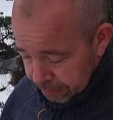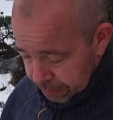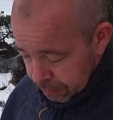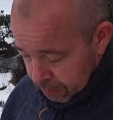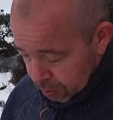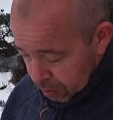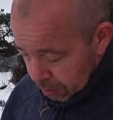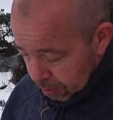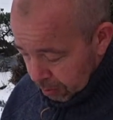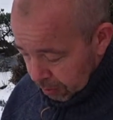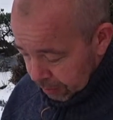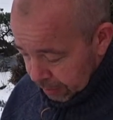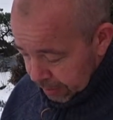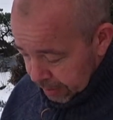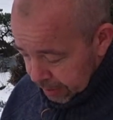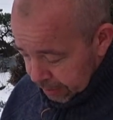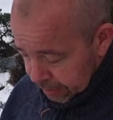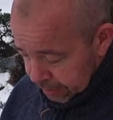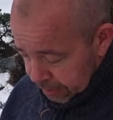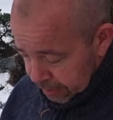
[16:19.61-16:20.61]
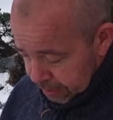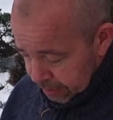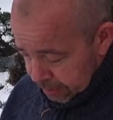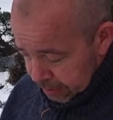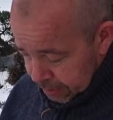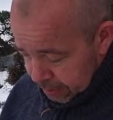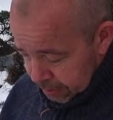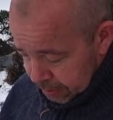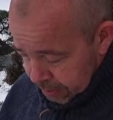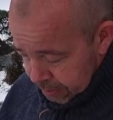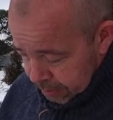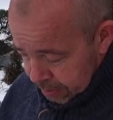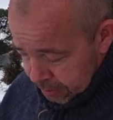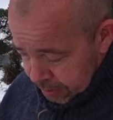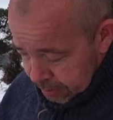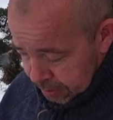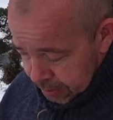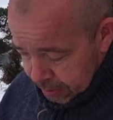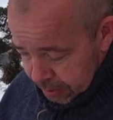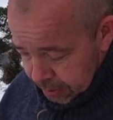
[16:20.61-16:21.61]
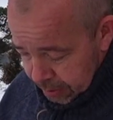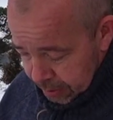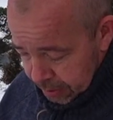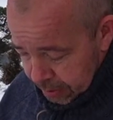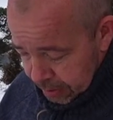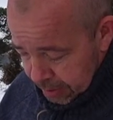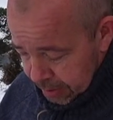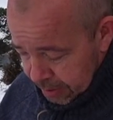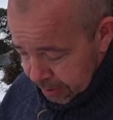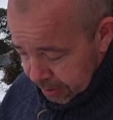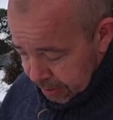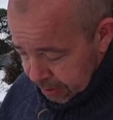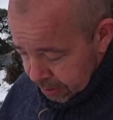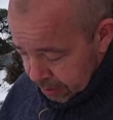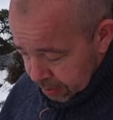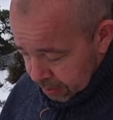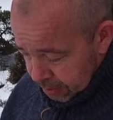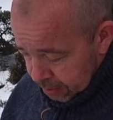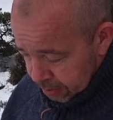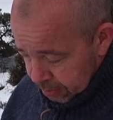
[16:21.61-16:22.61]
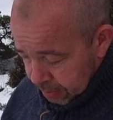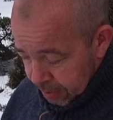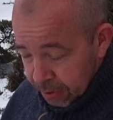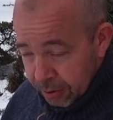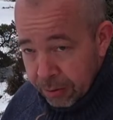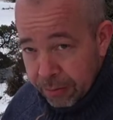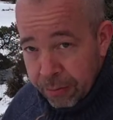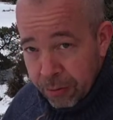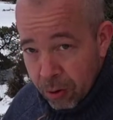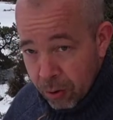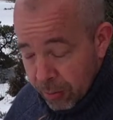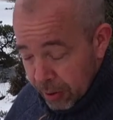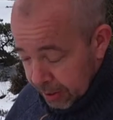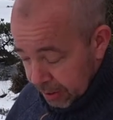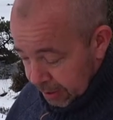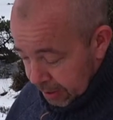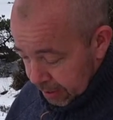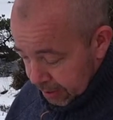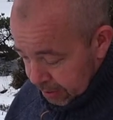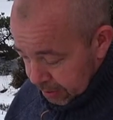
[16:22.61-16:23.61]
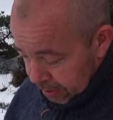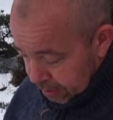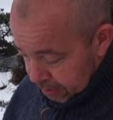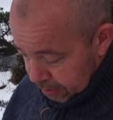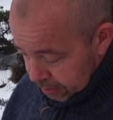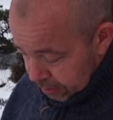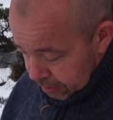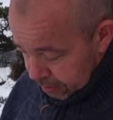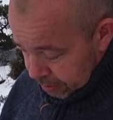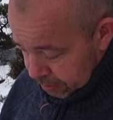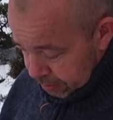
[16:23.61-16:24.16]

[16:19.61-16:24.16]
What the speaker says: trouble with that. And SD card, we're gonna format the SD card.